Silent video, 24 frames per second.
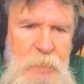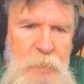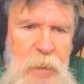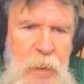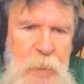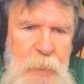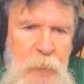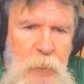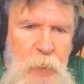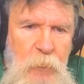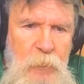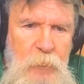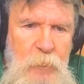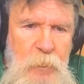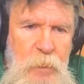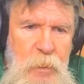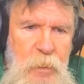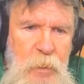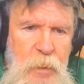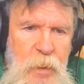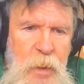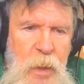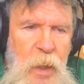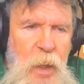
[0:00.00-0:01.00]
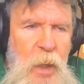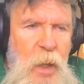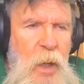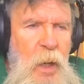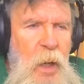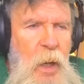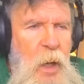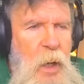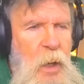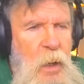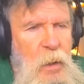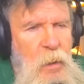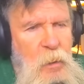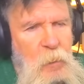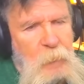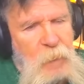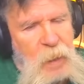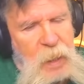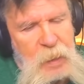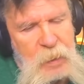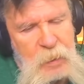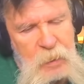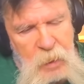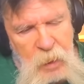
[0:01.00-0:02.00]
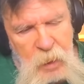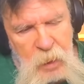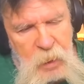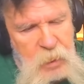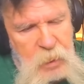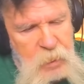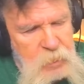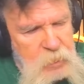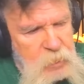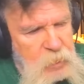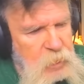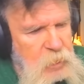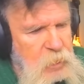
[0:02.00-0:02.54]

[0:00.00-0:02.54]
people. Oh my God!